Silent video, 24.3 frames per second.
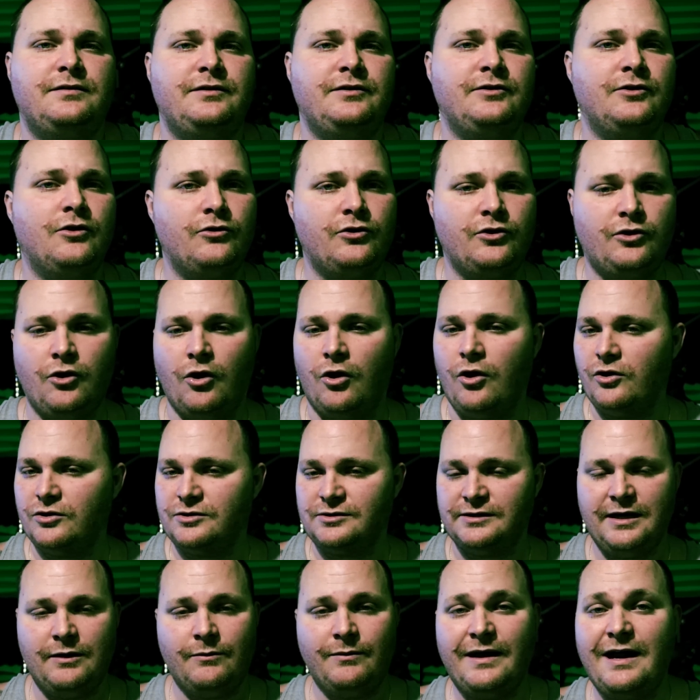You know, the
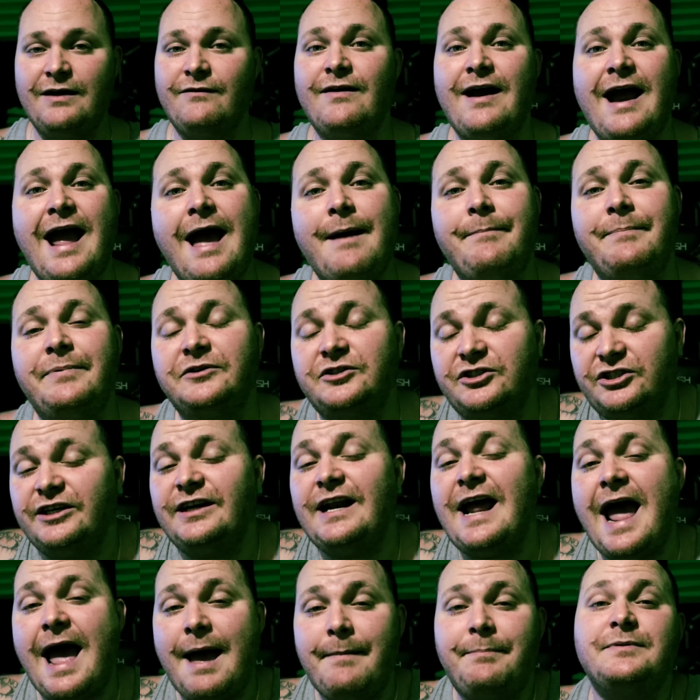guards let whatever happen.
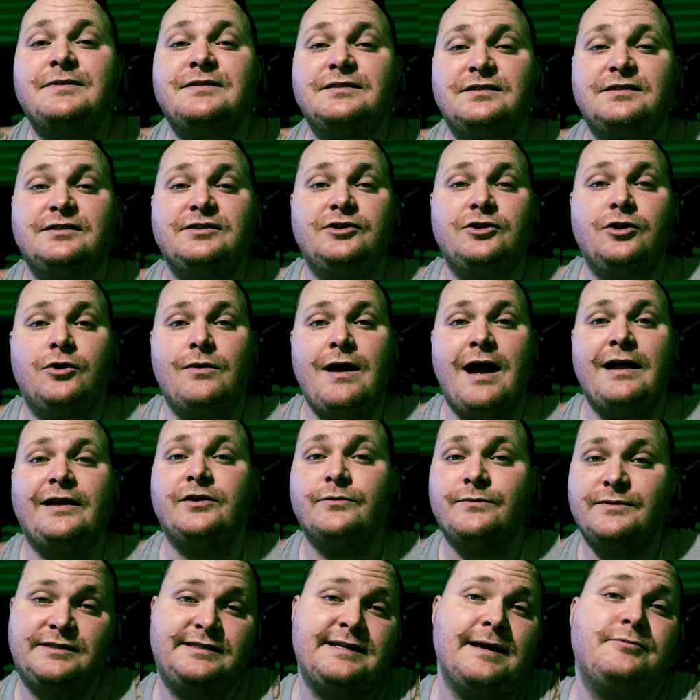Shit happens, you know, at
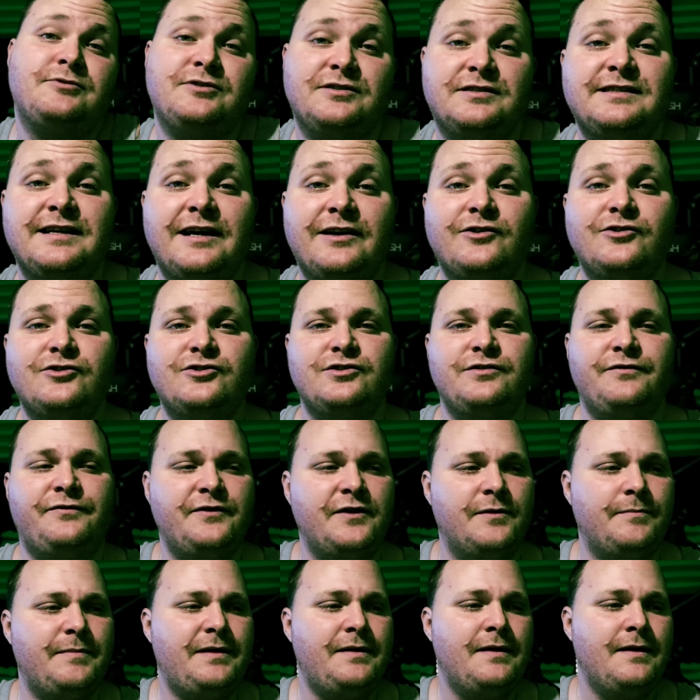the reception centers. You
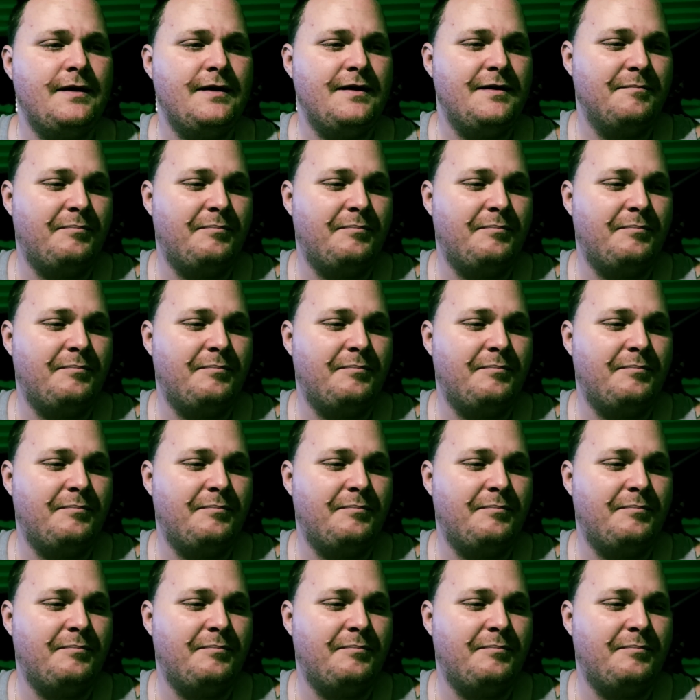feel me?